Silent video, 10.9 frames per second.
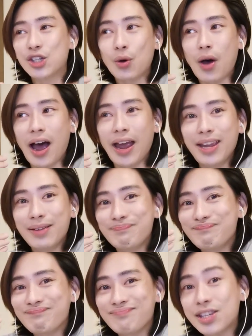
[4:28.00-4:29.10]
So
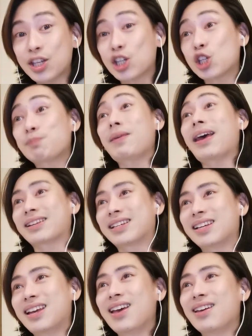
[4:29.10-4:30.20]
I
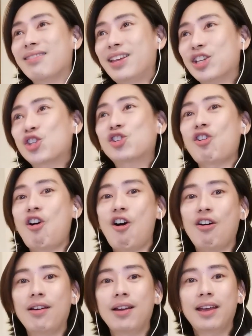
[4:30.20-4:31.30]
suspect this
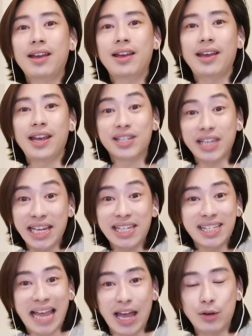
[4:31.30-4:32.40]
song is a
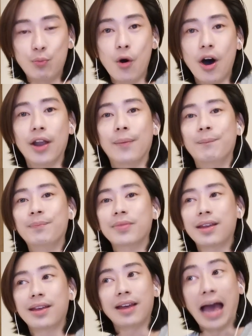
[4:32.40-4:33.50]
sad one.
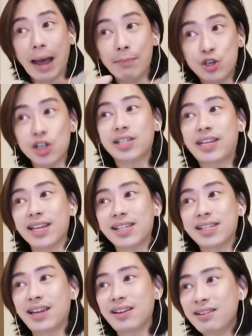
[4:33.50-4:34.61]
I'm just
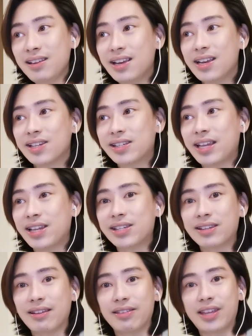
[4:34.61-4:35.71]
guessing
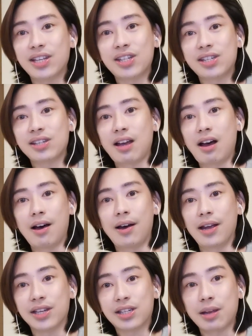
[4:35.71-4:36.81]
since this
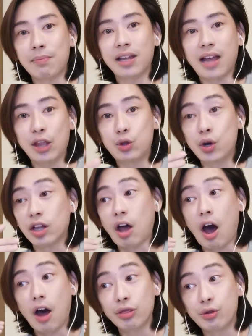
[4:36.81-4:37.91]
is something I do
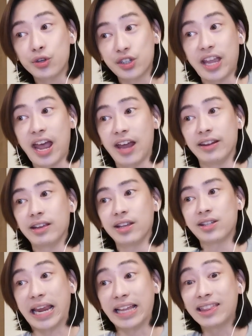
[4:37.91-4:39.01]
not understand.
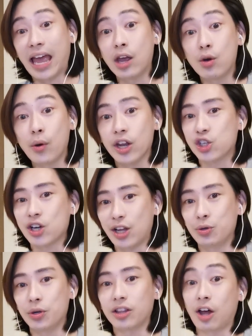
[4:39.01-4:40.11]
It's a language
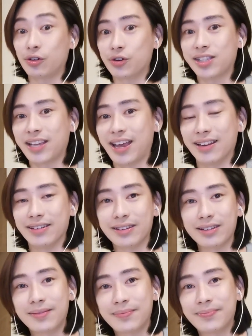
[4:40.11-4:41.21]
I do not understand.